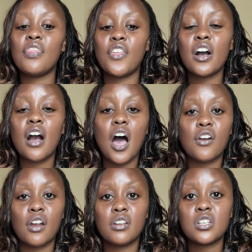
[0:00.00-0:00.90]
The
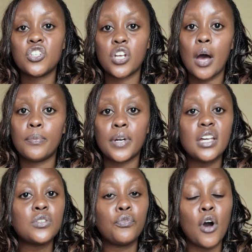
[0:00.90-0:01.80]
current share
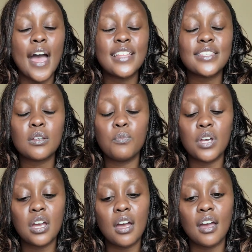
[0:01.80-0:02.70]
price for
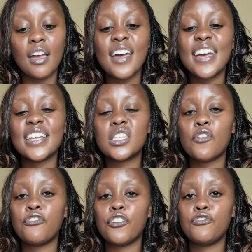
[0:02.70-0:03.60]
NCBA is
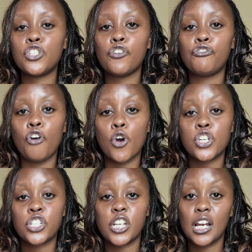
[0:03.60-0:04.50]
54
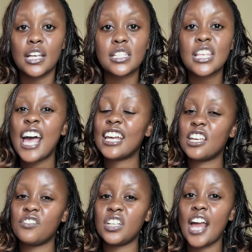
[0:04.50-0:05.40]
shillings,
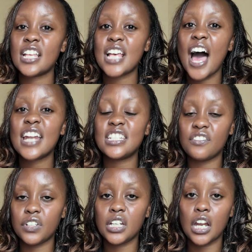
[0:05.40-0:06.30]
giving us a
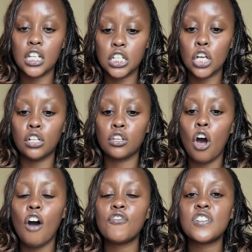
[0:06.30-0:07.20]
dividend yield
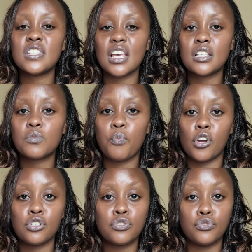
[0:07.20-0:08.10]
of
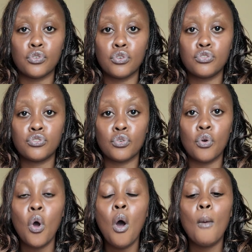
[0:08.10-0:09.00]

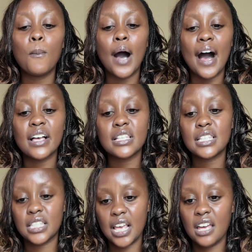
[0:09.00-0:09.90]

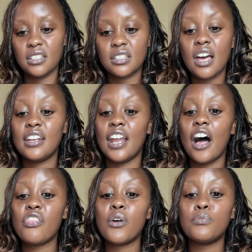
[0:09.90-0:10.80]
6.02%.
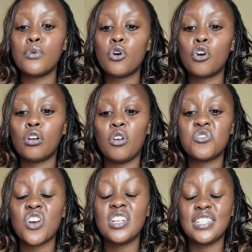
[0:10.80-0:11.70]
Now, the book
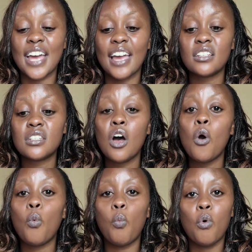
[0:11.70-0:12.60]
closure date
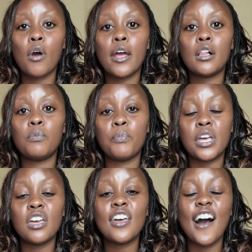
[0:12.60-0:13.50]
will
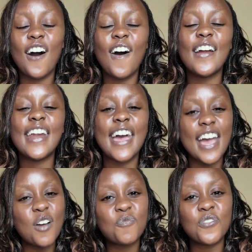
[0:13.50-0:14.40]
be on
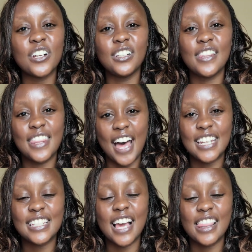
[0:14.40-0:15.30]
April
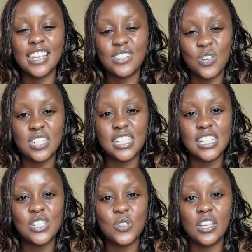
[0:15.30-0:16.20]
30th,
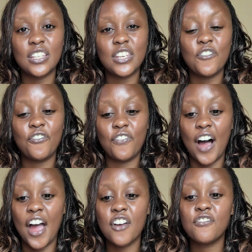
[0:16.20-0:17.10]

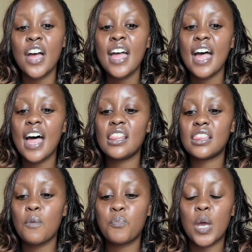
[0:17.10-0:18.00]
2025,
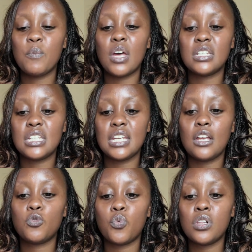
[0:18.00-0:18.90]
and the payment
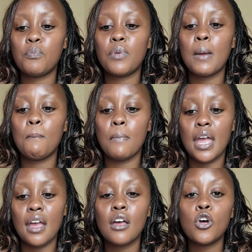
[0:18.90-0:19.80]
date will be
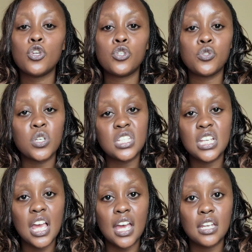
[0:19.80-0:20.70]
May
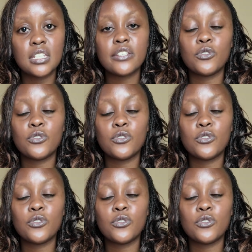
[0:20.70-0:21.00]
28,